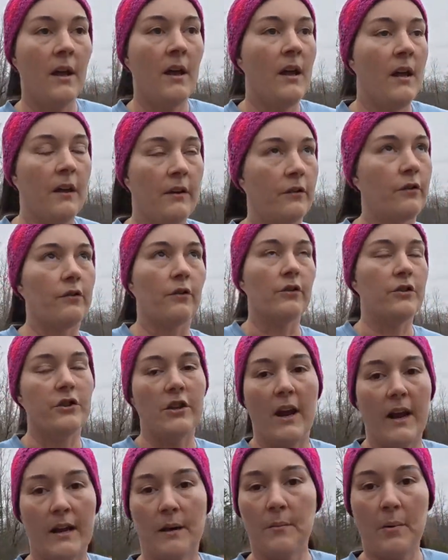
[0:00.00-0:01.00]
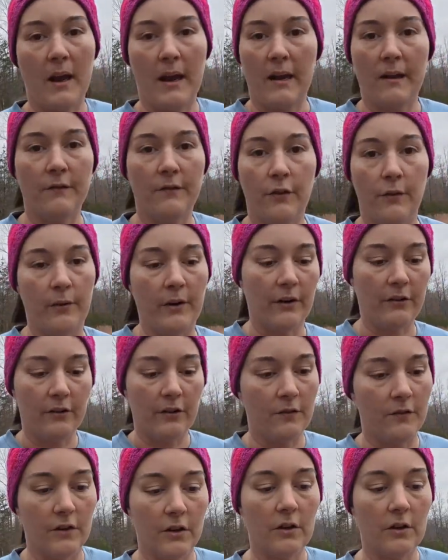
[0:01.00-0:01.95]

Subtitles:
excruciating pain for the rest of your